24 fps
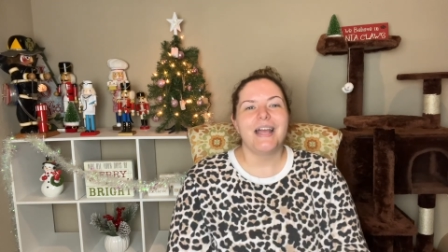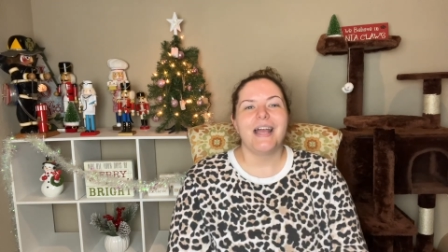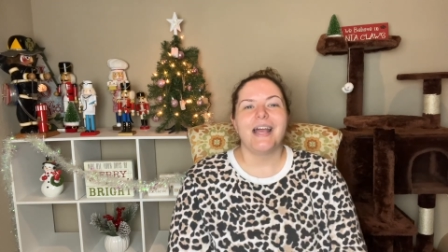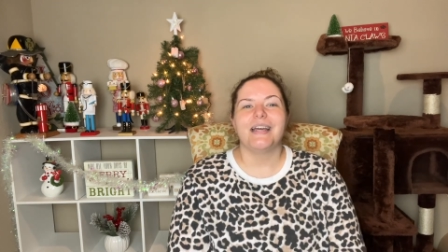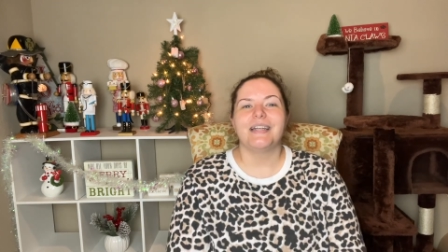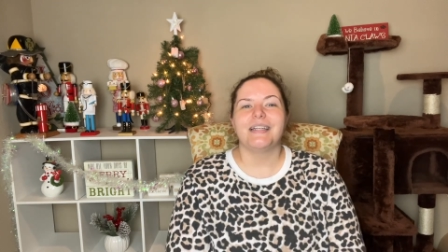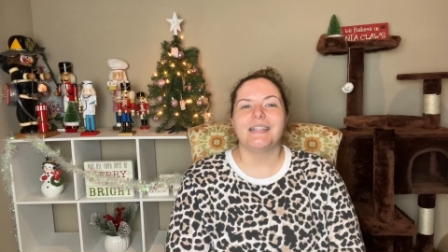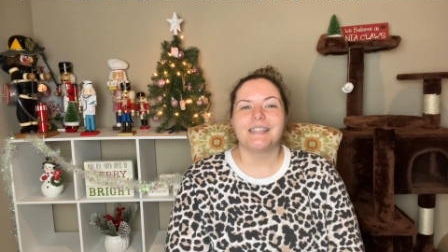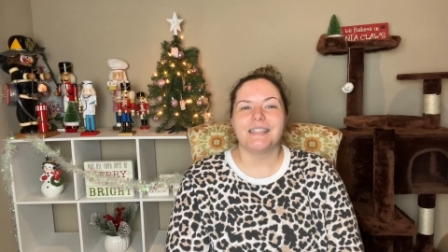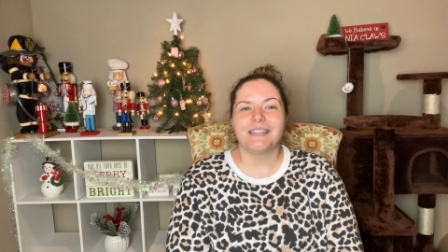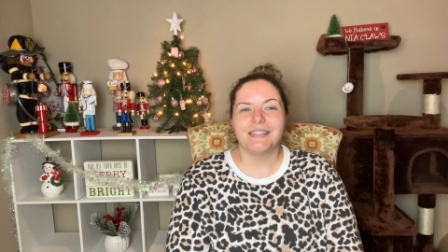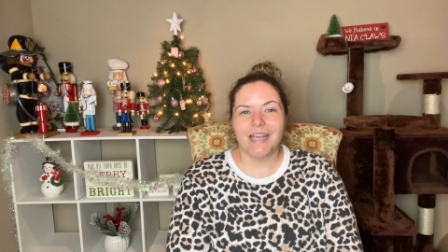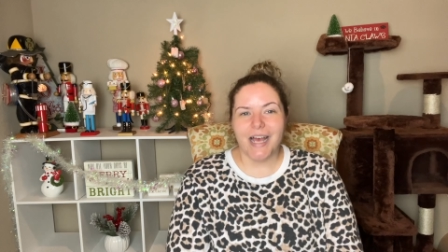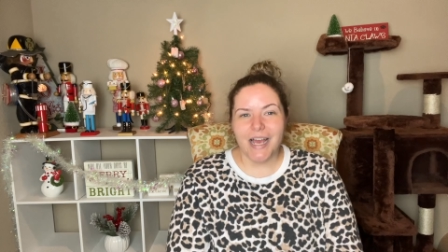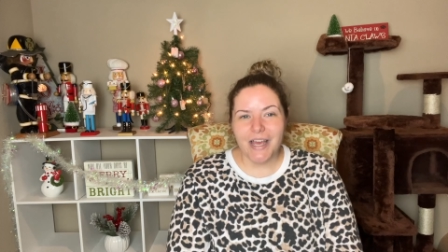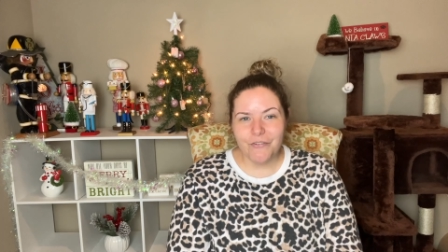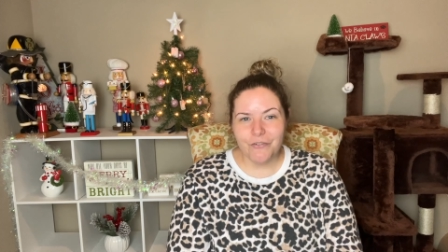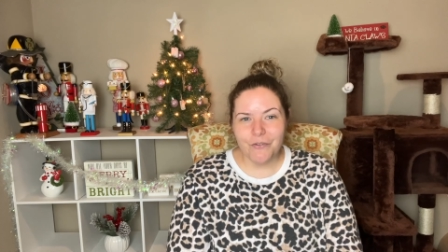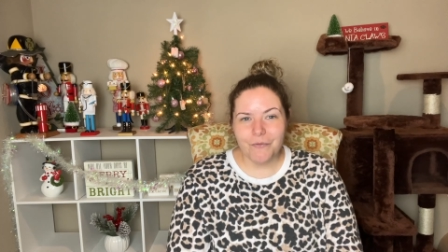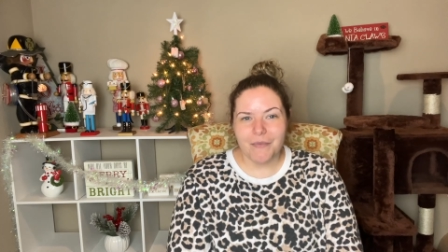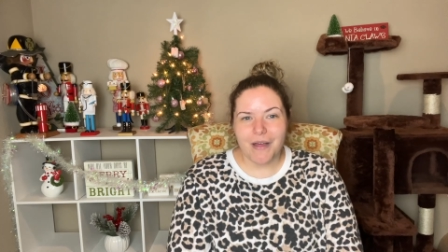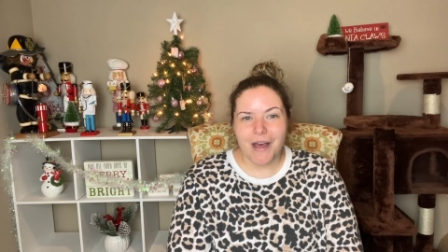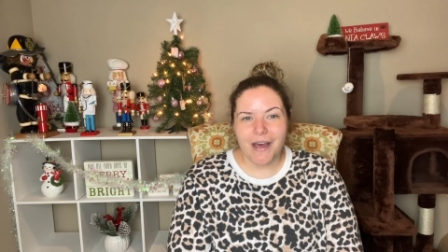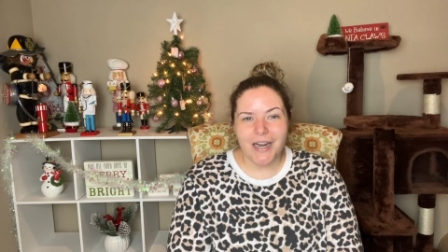And aside
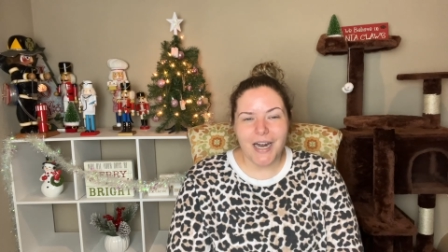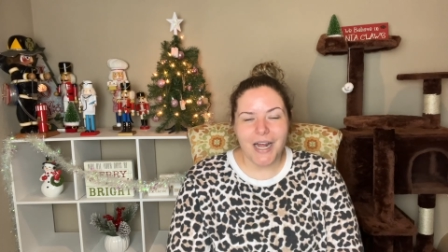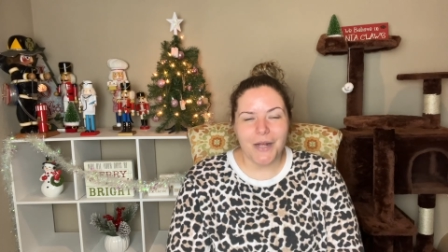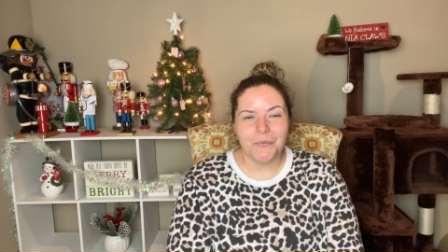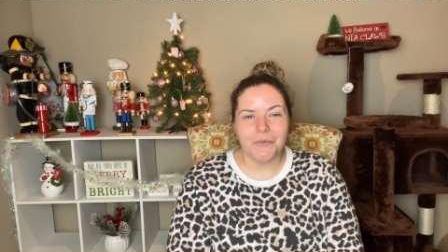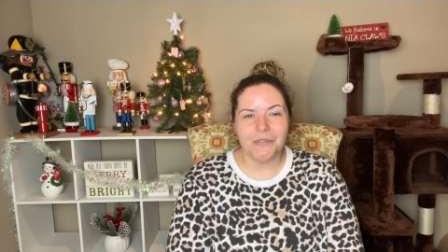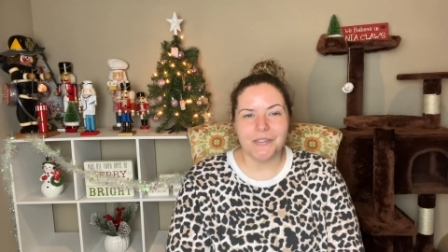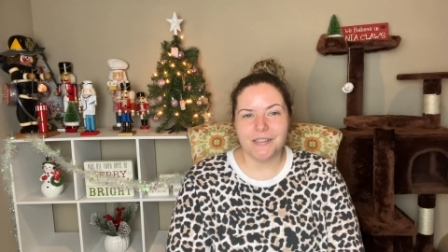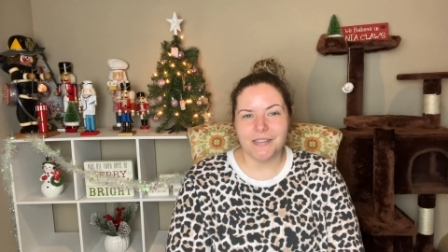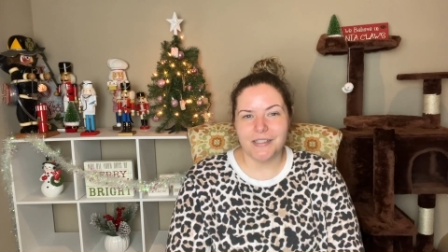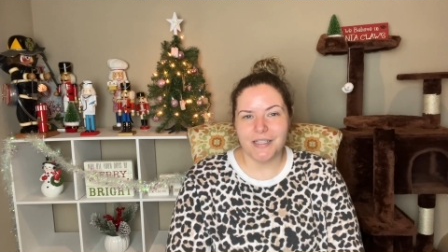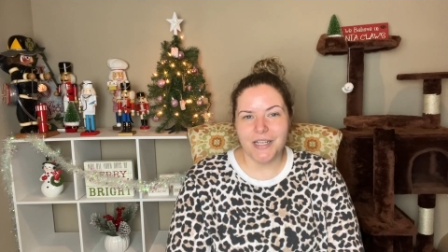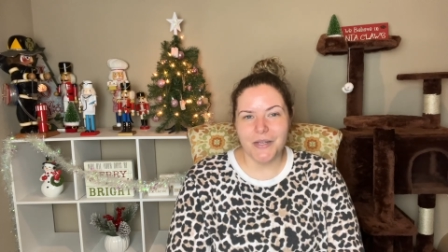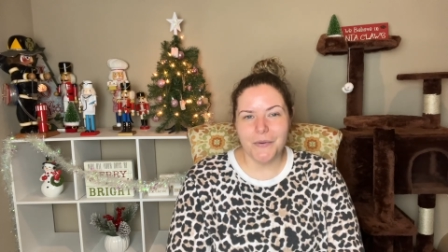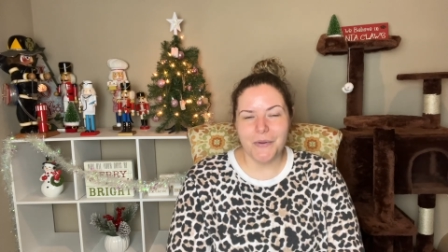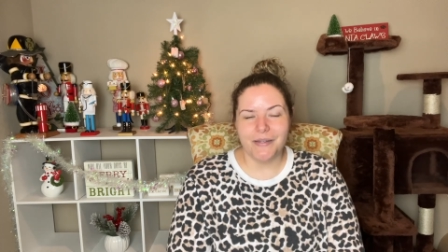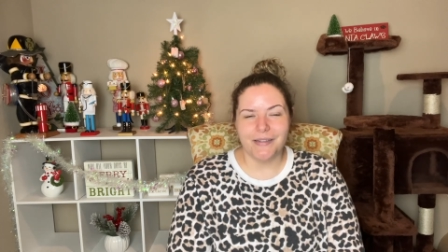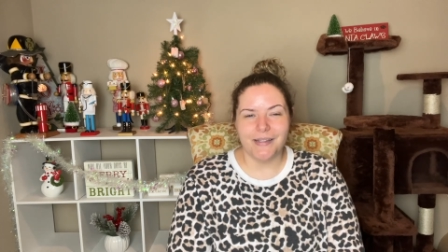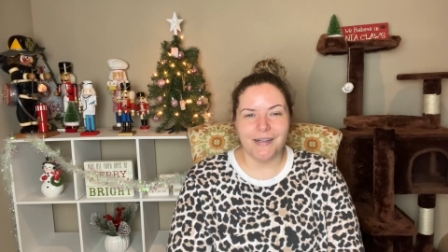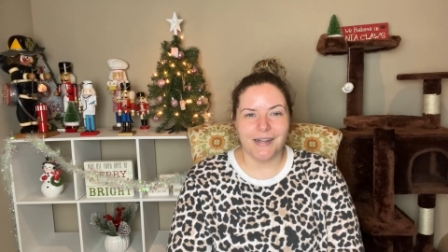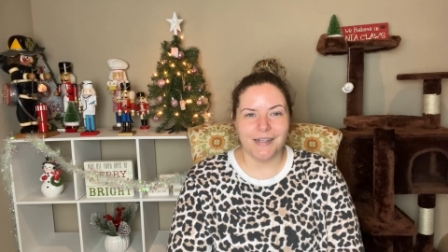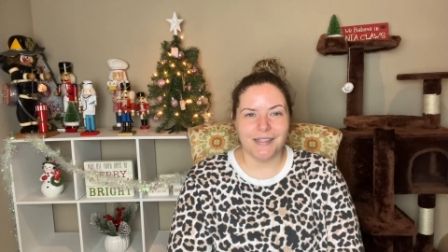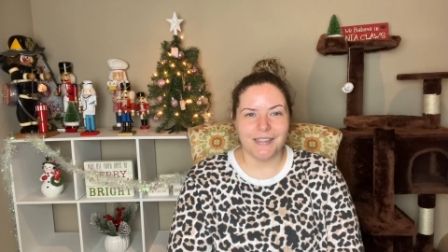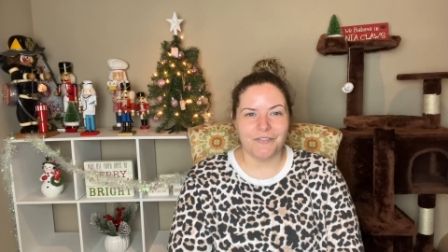from that, I will see you in
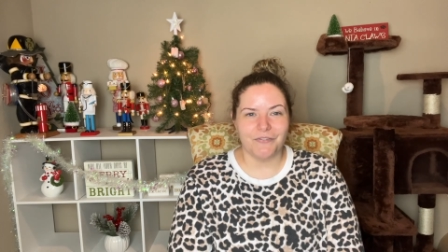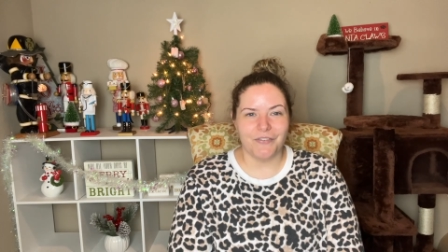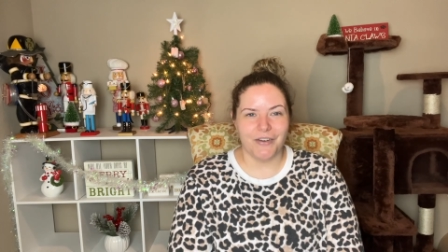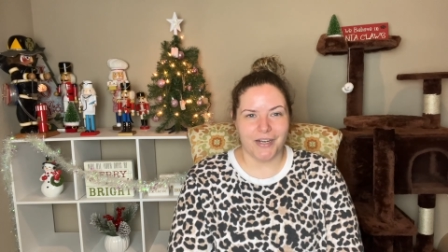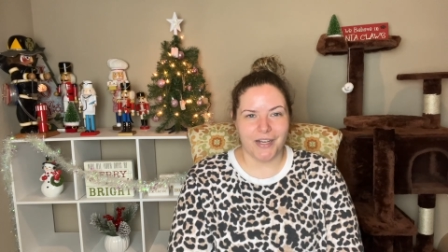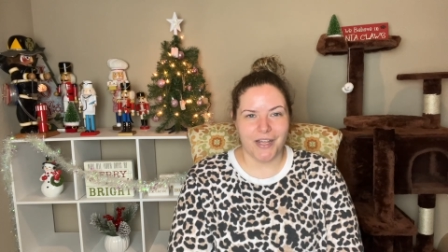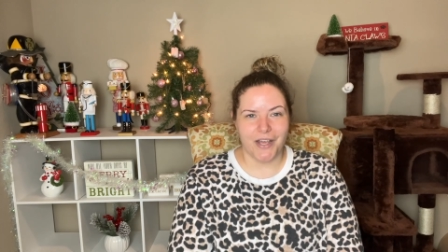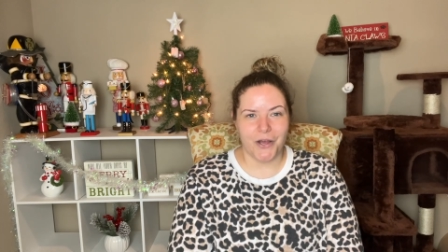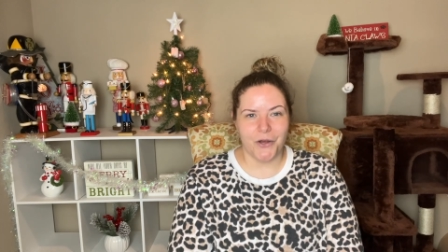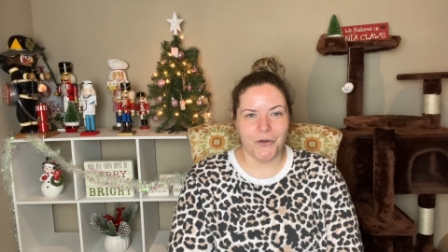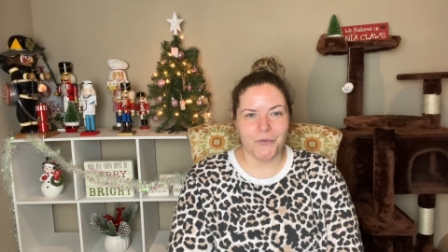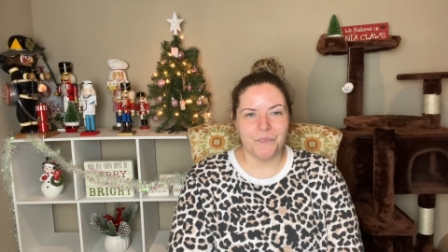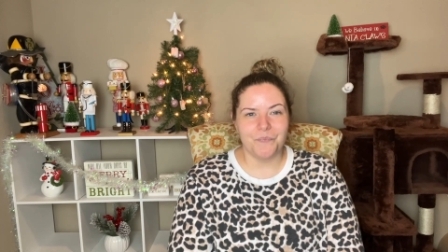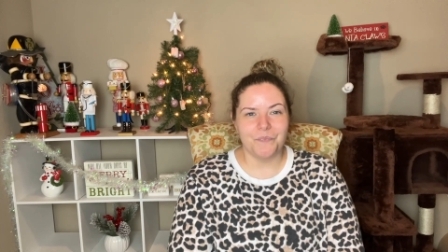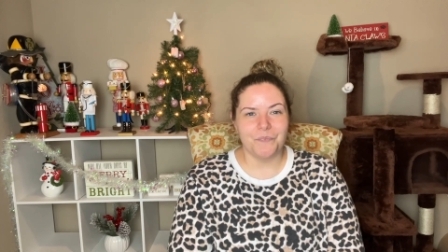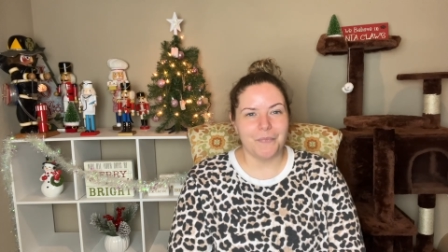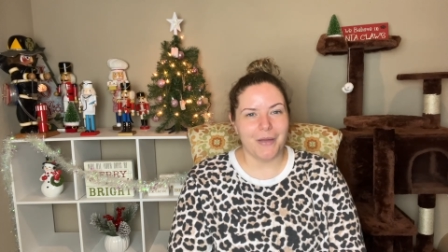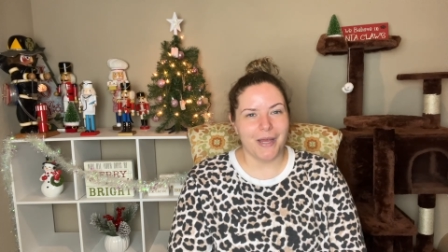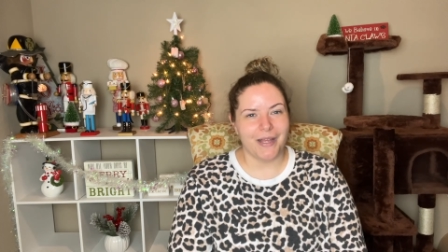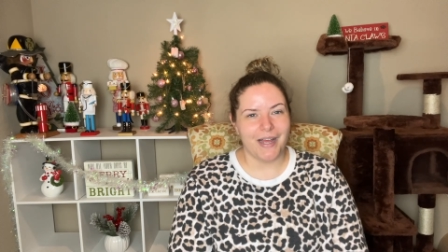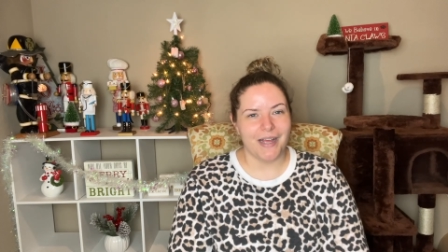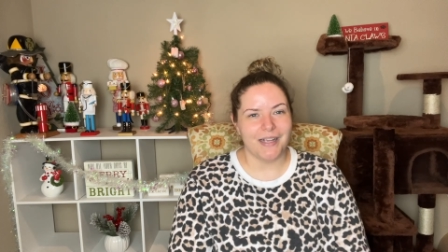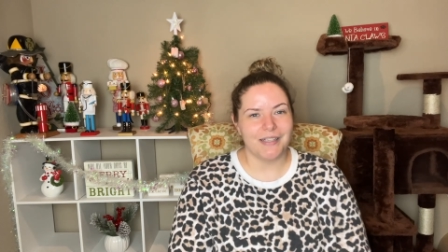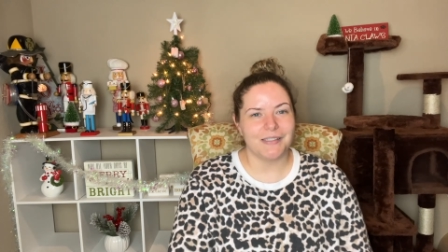the next video.
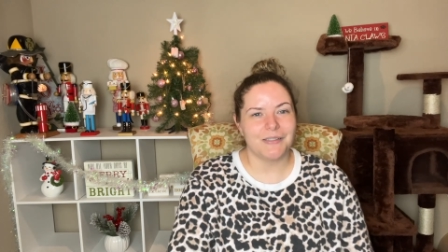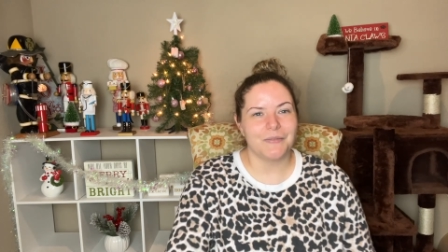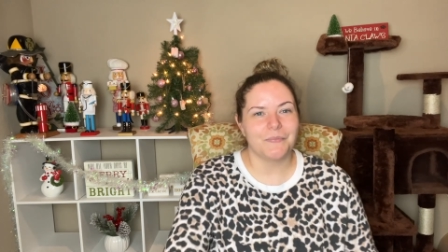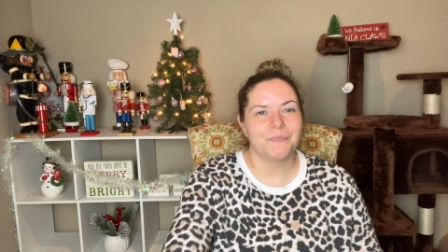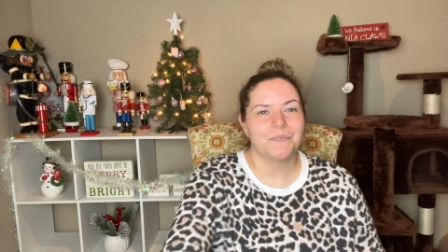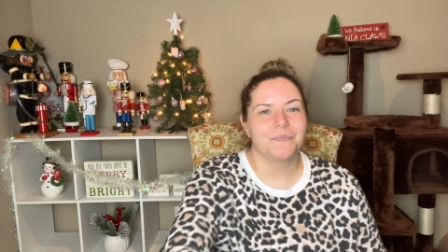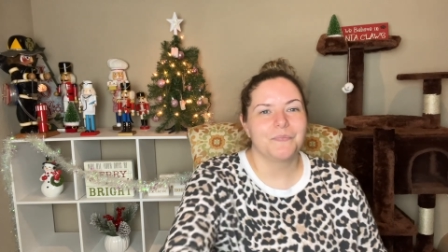Bye, guys.